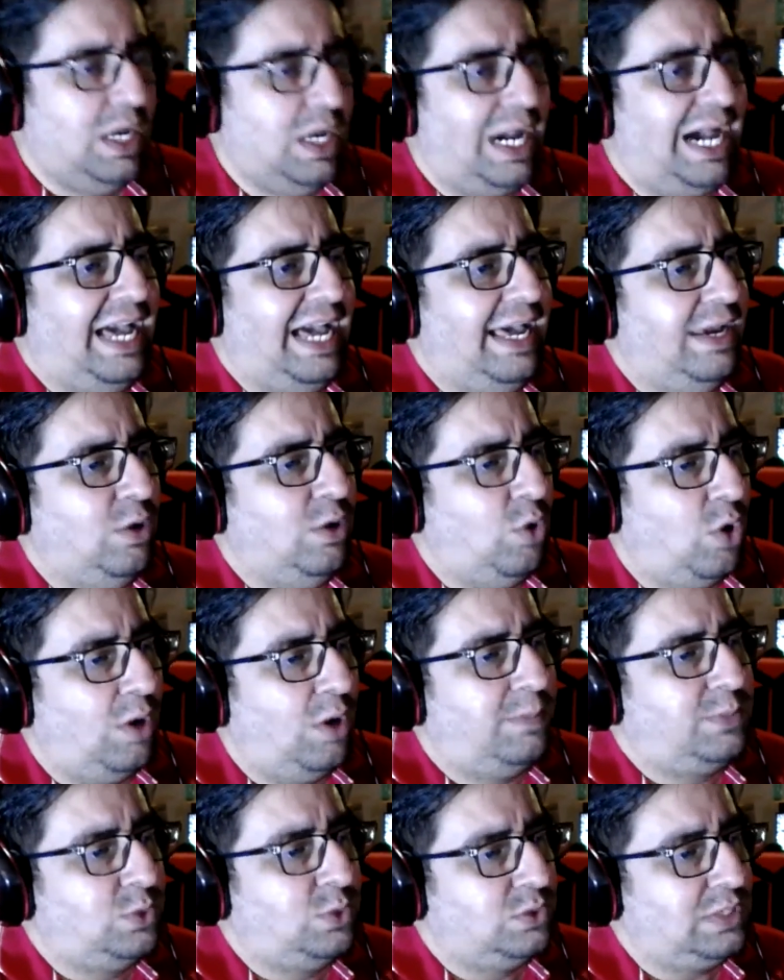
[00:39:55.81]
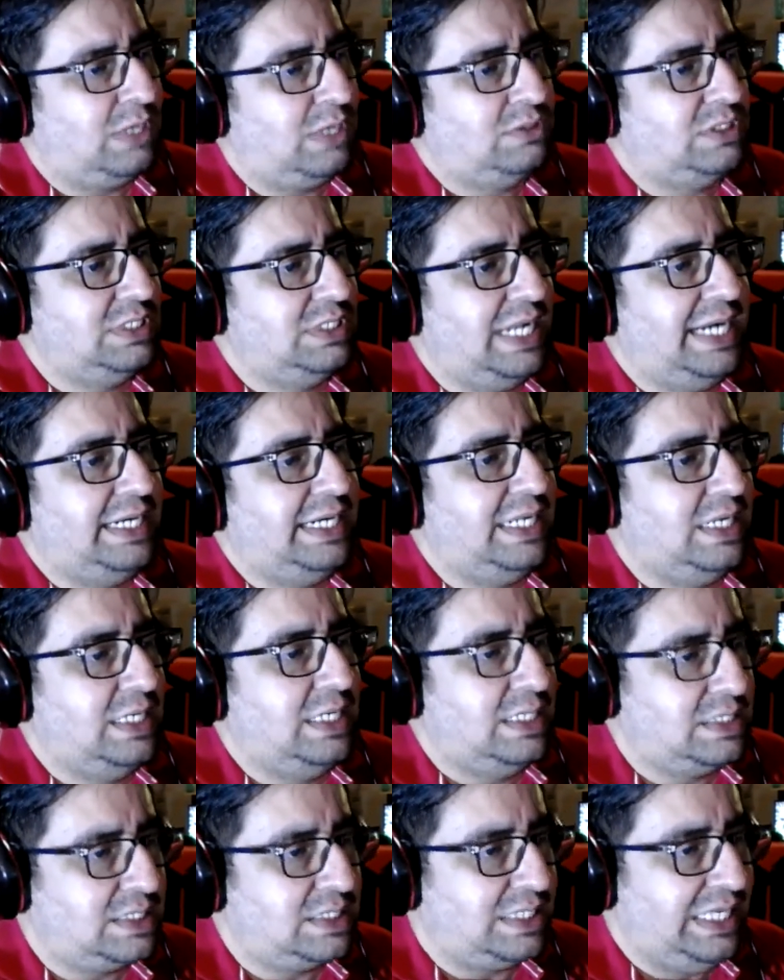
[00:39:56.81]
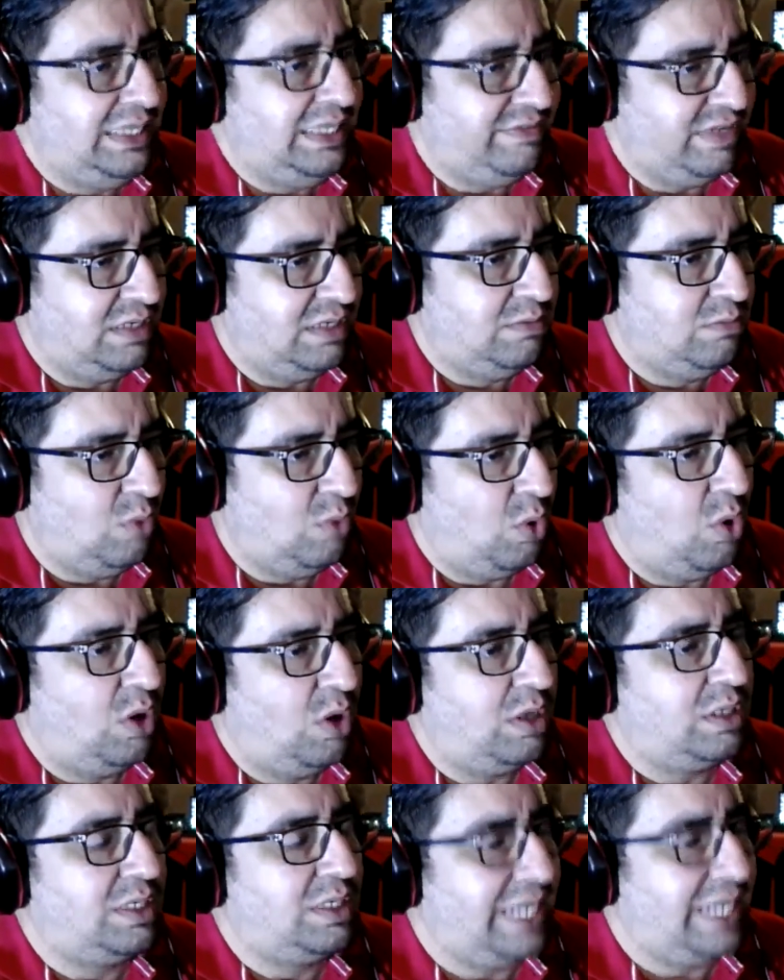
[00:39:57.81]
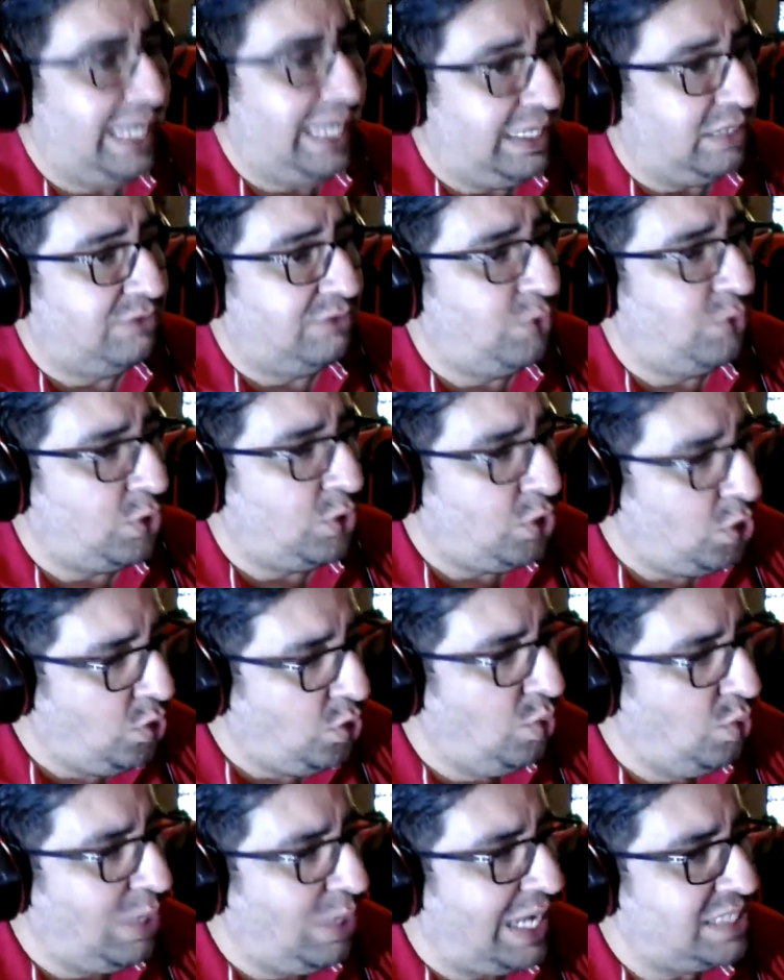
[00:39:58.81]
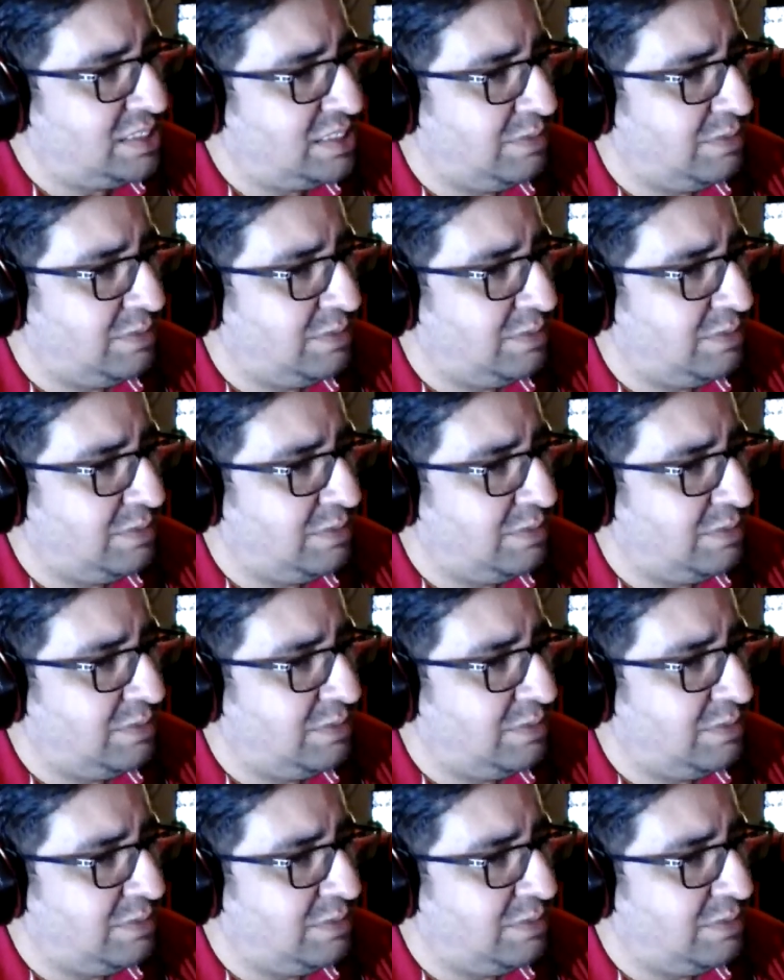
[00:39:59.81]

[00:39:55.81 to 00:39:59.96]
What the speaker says: I hope 2019 is even more greater for you as